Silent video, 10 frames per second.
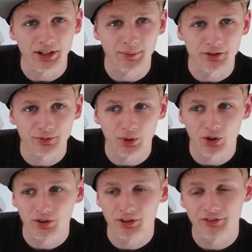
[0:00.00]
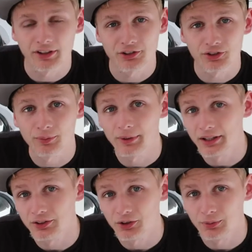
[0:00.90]
get him exploring, adventuring,
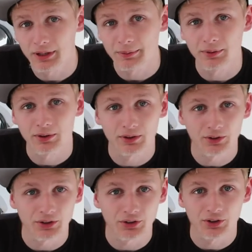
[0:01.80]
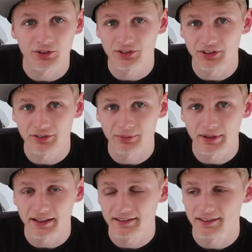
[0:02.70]
meeting new people, other dogs, different
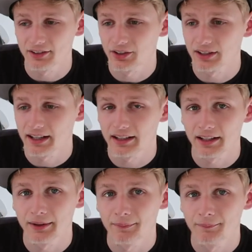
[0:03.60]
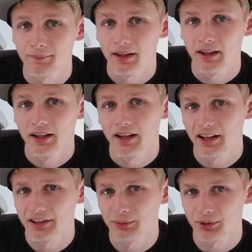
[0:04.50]
places and all that,
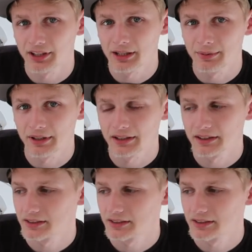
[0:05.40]
I think we want to keep the